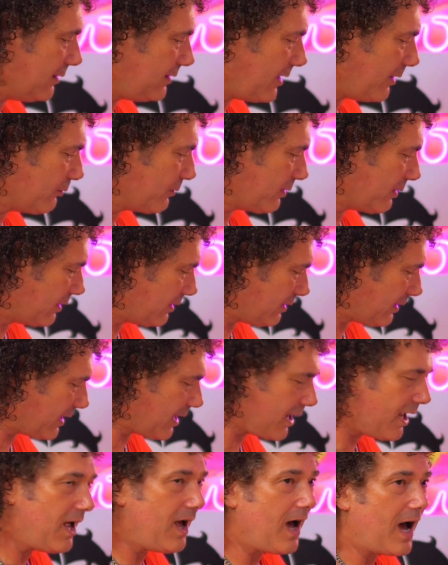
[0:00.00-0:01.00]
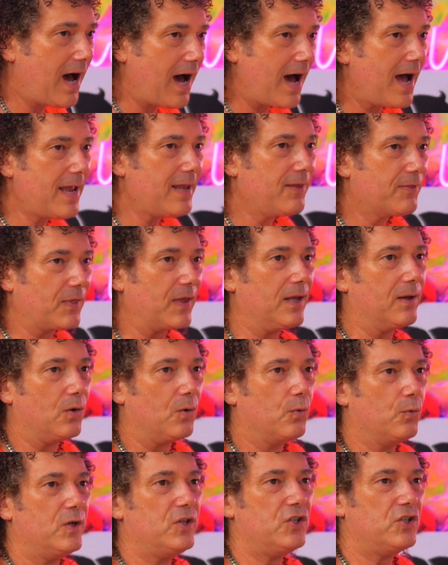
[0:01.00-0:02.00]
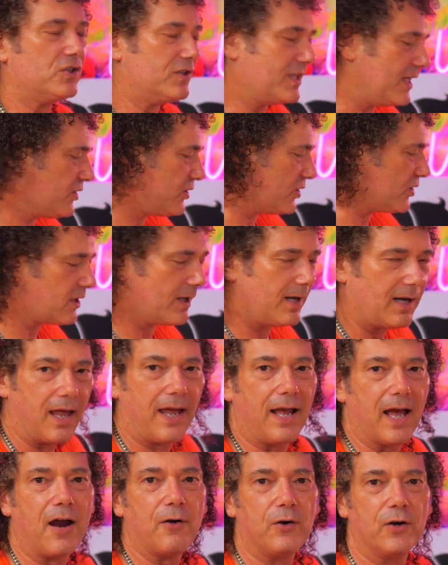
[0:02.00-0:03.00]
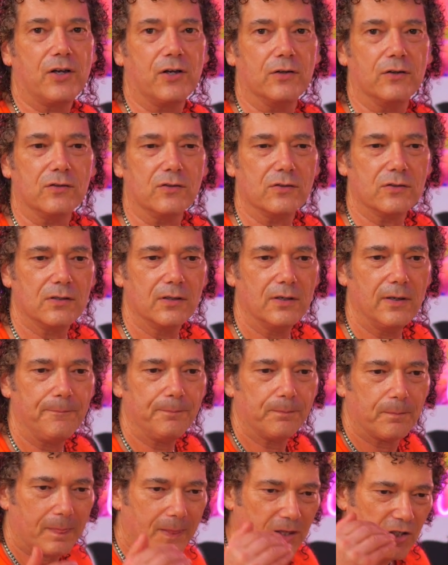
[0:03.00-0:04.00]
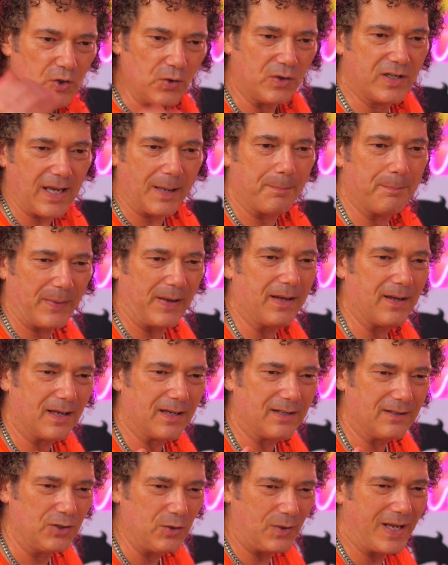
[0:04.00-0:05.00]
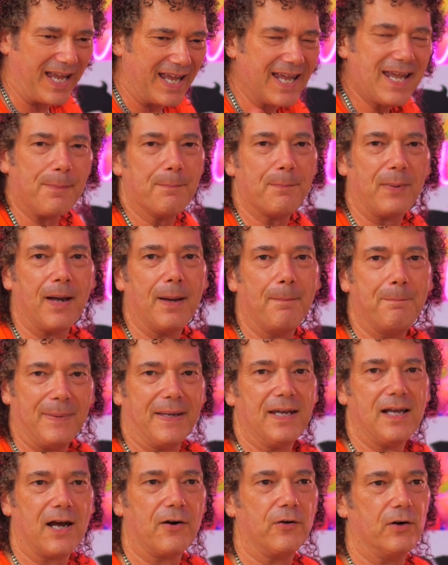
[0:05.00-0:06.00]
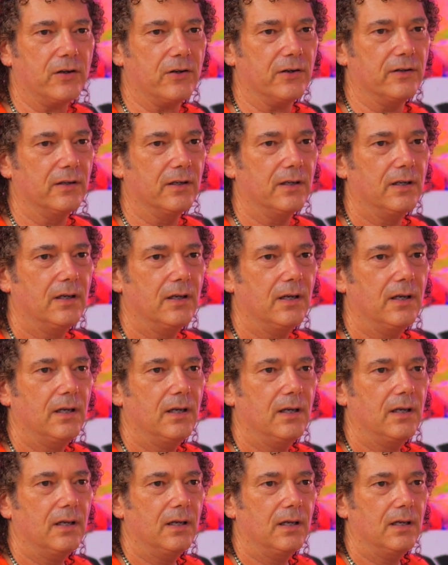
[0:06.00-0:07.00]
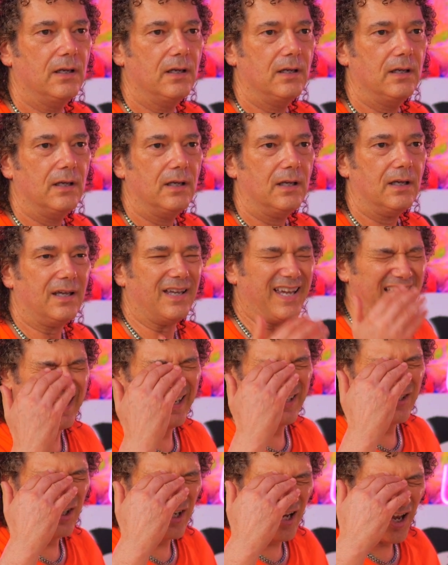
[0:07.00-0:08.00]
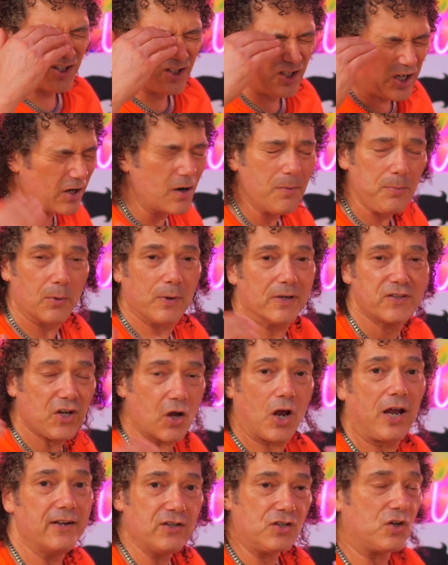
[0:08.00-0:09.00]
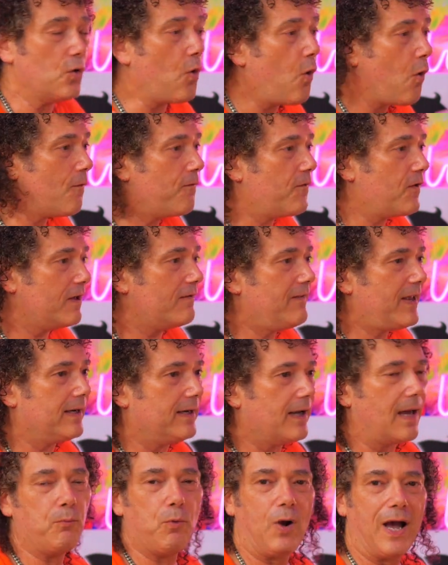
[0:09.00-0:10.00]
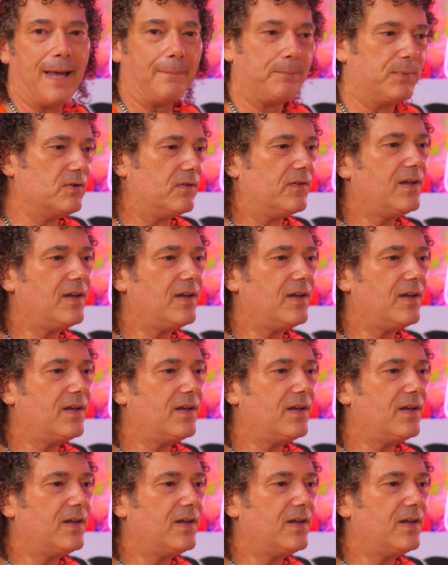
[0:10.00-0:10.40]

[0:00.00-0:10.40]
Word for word: I don't, I think we should, they should, like hurricanes, you get, you get hit by a big hurricane. And it's terrible. It's, a, it's an awful event. And what happened?